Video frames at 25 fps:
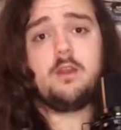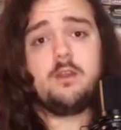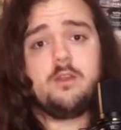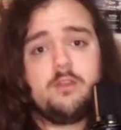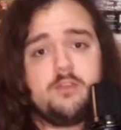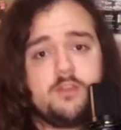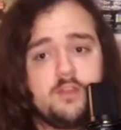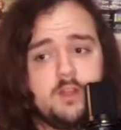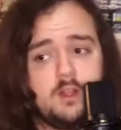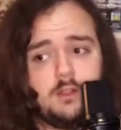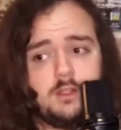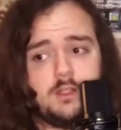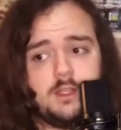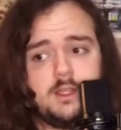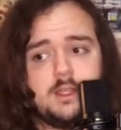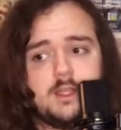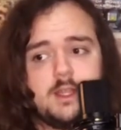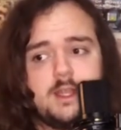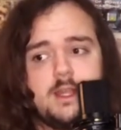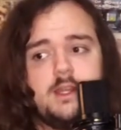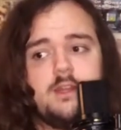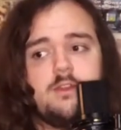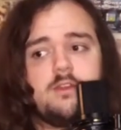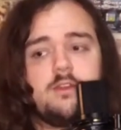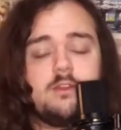Zelda
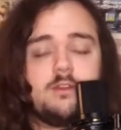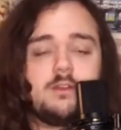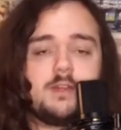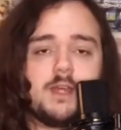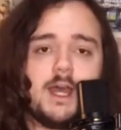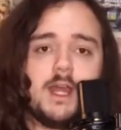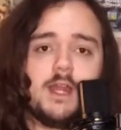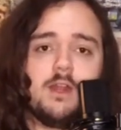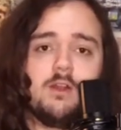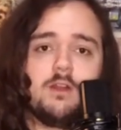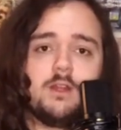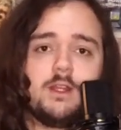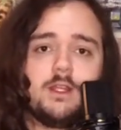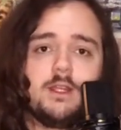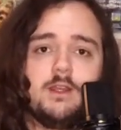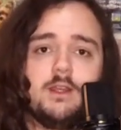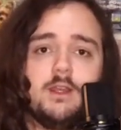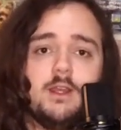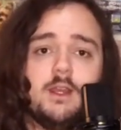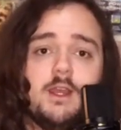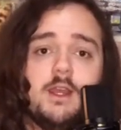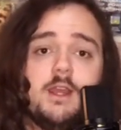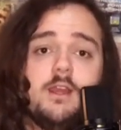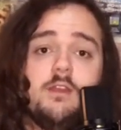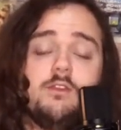in its entirety
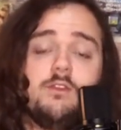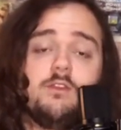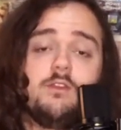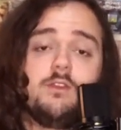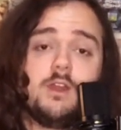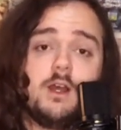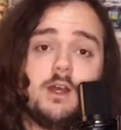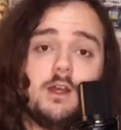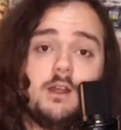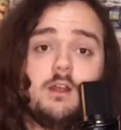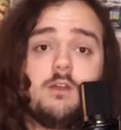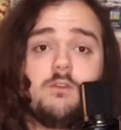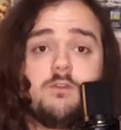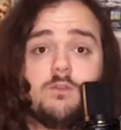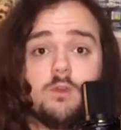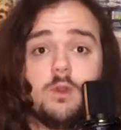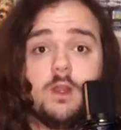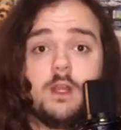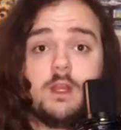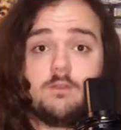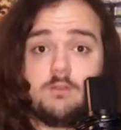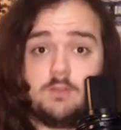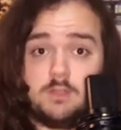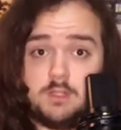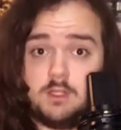is not
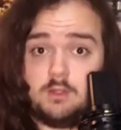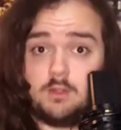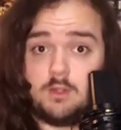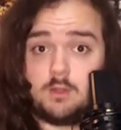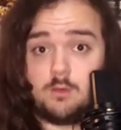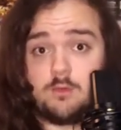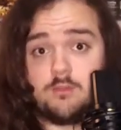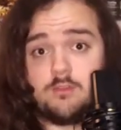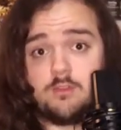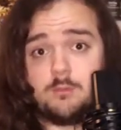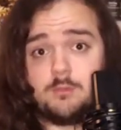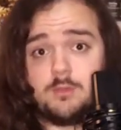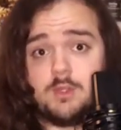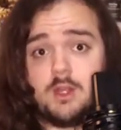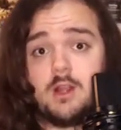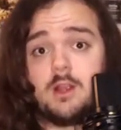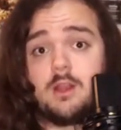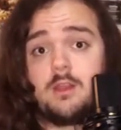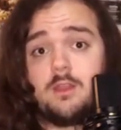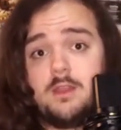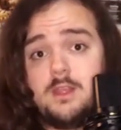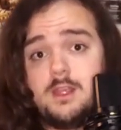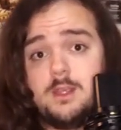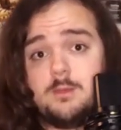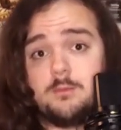afraid of dealing with some dark
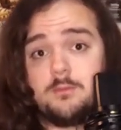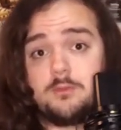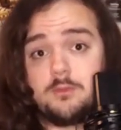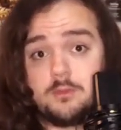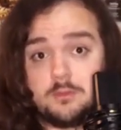themes.